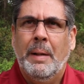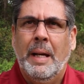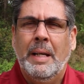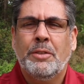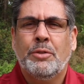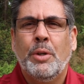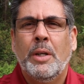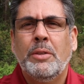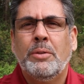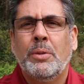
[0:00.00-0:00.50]

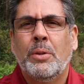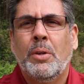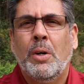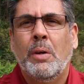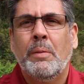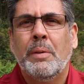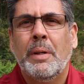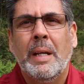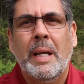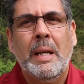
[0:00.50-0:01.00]
I tried to
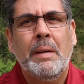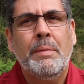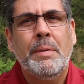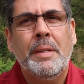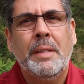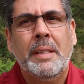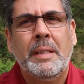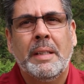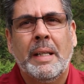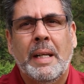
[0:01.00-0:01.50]
cover
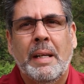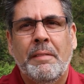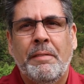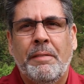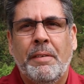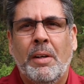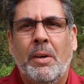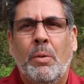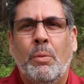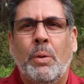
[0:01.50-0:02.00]
everything that I
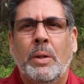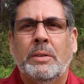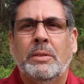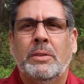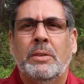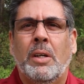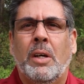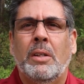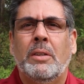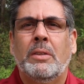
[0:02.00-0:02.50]
felt
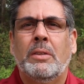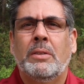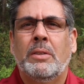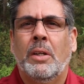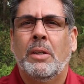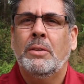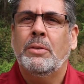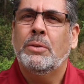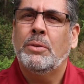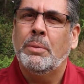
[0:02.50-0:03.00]
was not
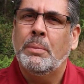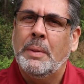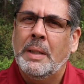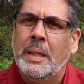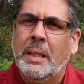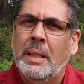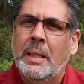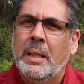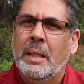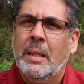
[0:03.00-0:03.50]
taught to
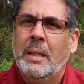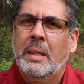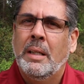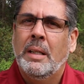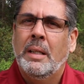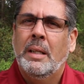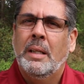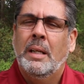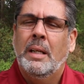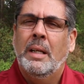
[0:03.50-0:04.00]
me
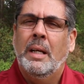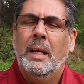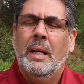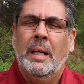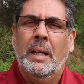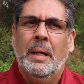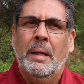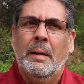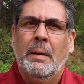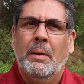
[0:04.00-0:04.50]

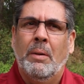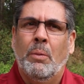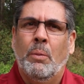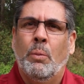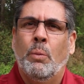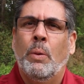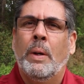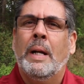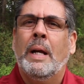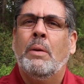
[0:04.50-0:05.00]

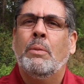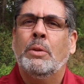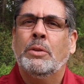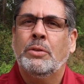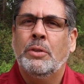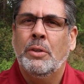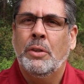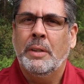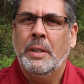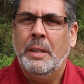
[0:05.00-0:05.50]
when I
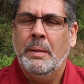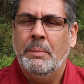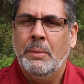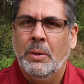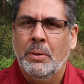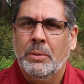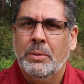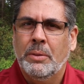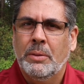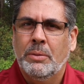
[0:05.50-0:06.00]
was learning
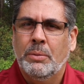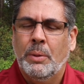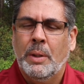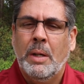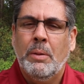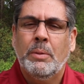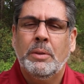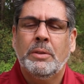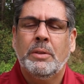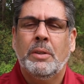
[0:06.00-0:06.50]
hypnosis.
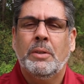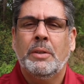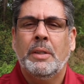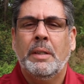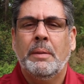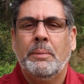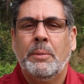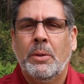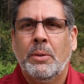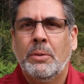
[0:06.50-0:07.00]
When I was
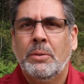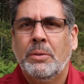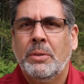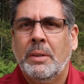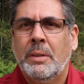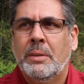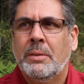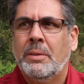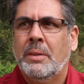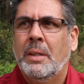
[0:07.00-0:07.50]
learning
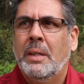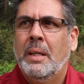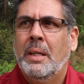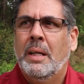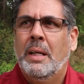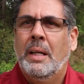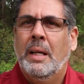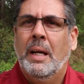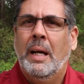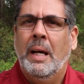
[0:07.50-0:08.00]
hypnosis,
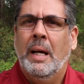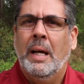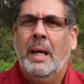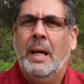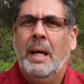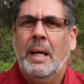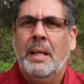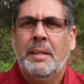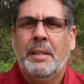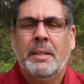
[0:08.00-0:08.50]

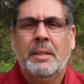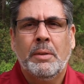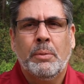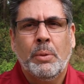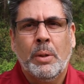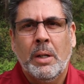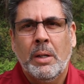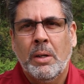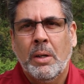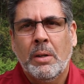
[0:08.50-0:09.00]
I think there
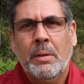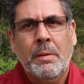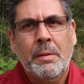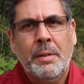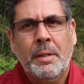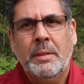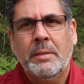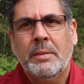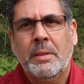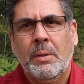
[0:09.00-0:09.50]
were a lot of
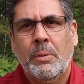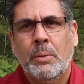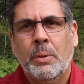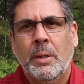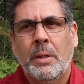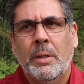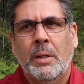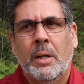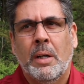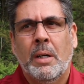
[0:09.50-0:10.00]
things that
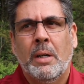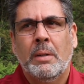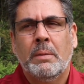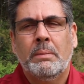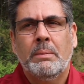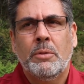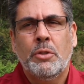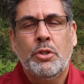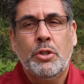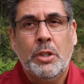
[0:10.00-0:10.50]
were
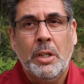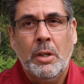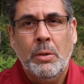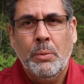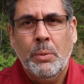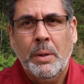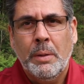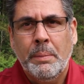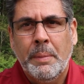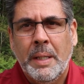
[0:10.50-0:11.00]
not
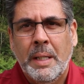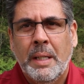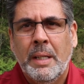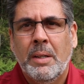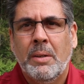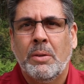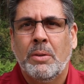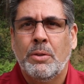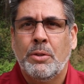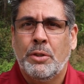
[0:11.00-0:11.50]
shared with
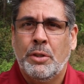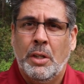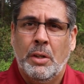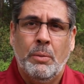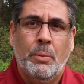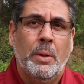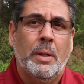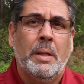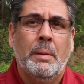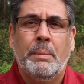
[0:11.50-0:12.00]
me or
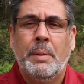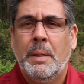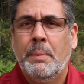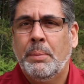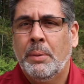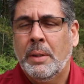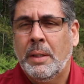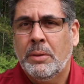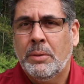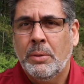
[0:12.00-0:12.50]
shared with the
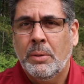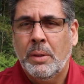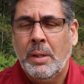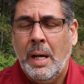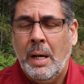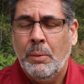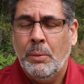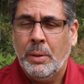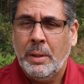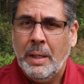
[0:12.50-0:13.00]
people that took
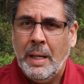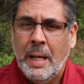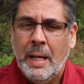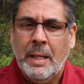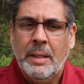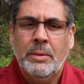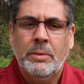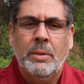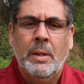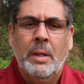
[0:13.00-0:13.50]
our
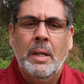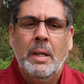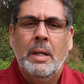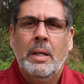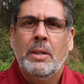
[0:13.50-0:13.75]
class.